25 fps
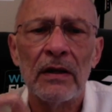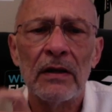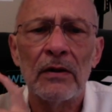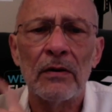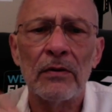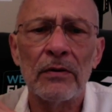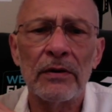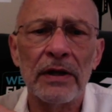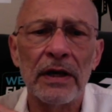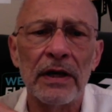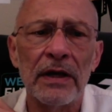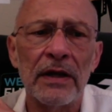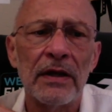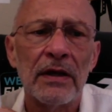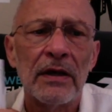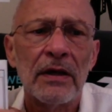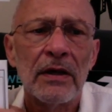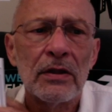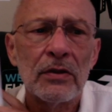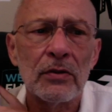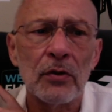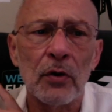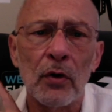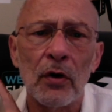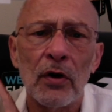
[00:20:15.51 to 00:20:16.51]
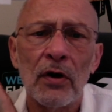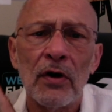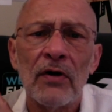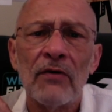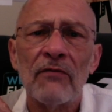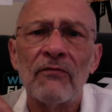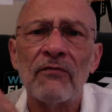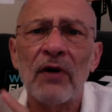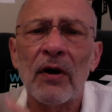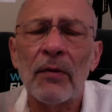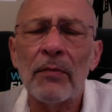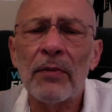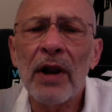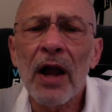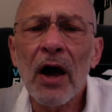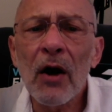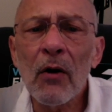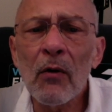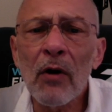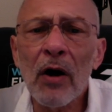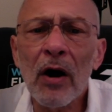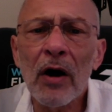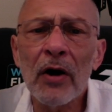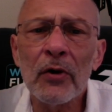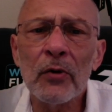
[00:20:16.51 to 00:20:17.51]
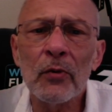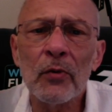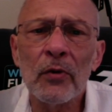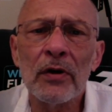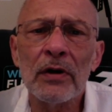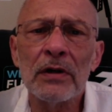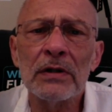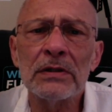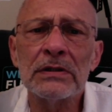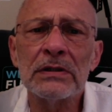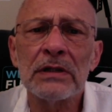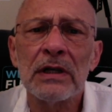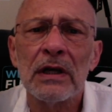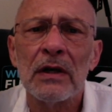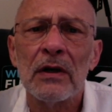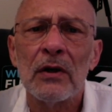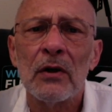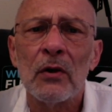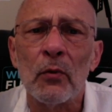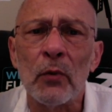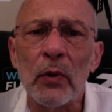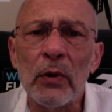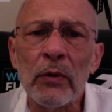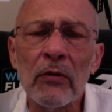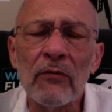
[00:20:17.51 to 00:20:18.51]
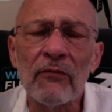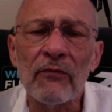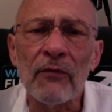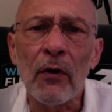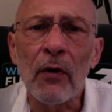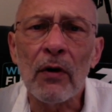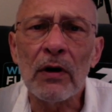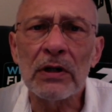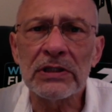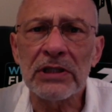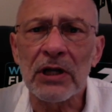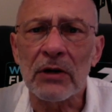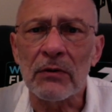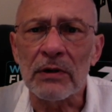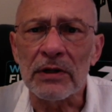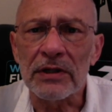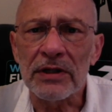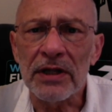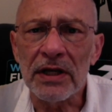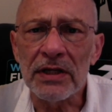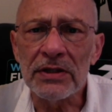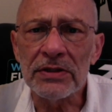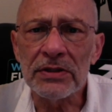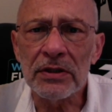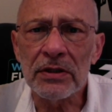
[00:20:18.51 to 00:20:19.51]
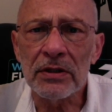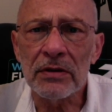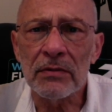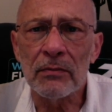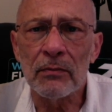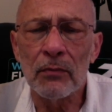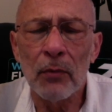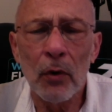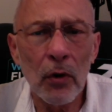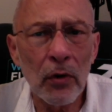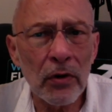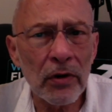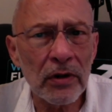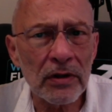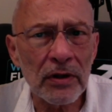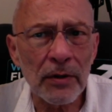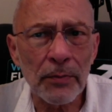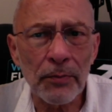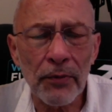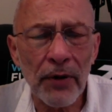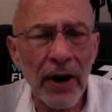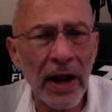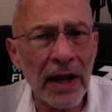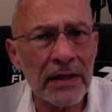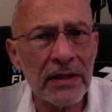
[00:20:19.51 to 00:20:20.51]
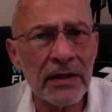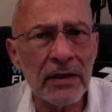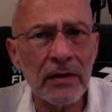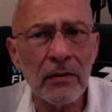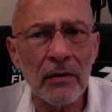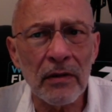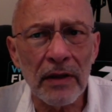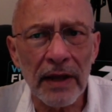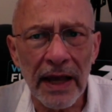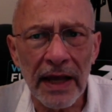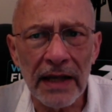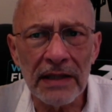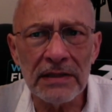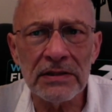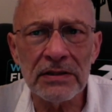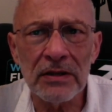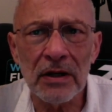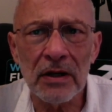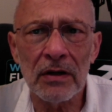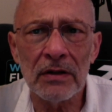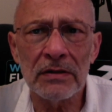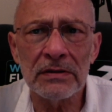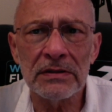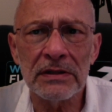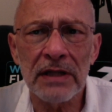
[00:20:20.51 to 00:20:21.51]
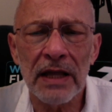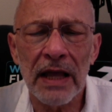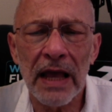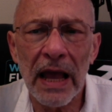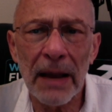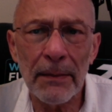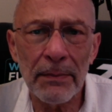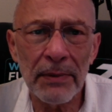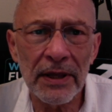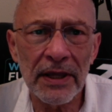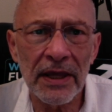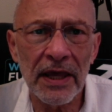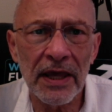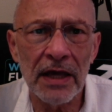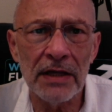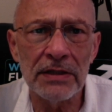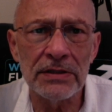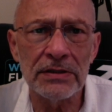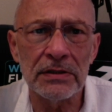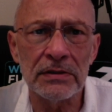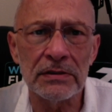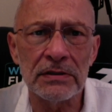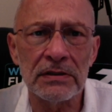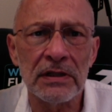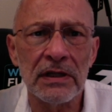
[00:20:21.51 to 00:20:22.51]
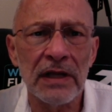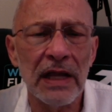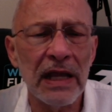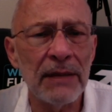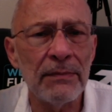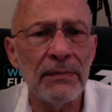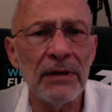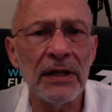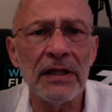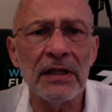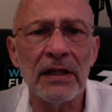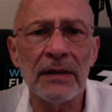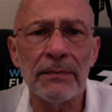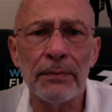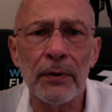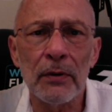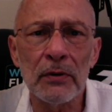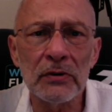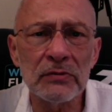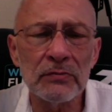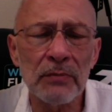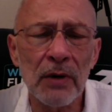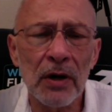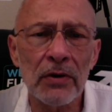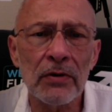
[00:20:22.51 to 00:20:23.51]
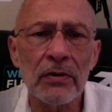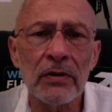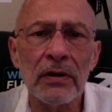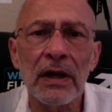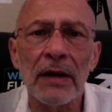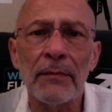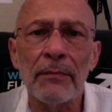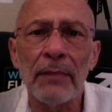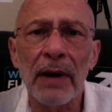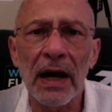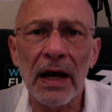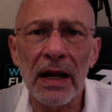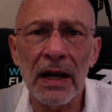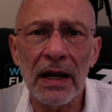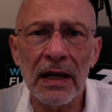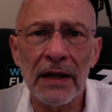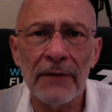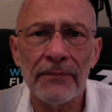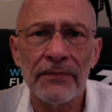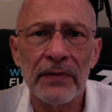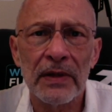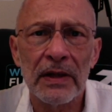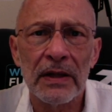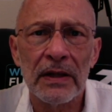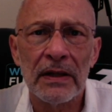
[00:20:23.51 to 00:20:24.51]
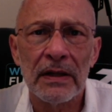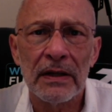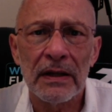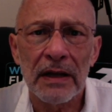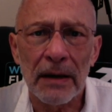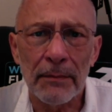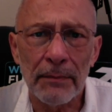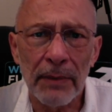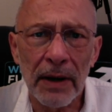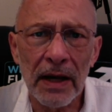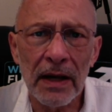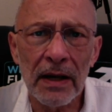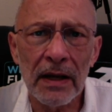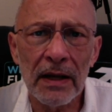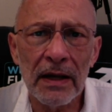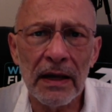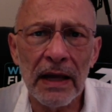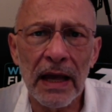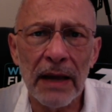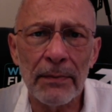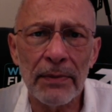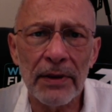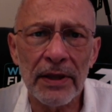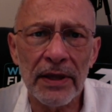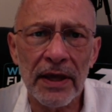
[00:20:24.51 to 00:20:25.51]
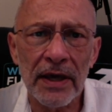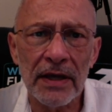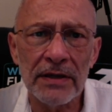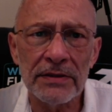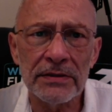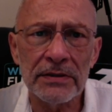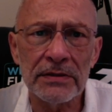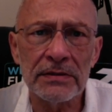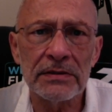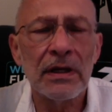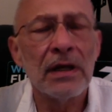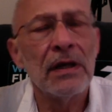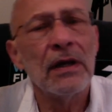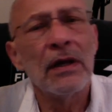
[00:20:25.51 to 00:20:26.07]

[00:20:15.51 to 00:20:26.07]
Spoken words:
Okay, so from now onwards, we will focus our attention more on the practical hands-on applications, namely the postmodern Kabbalah applications.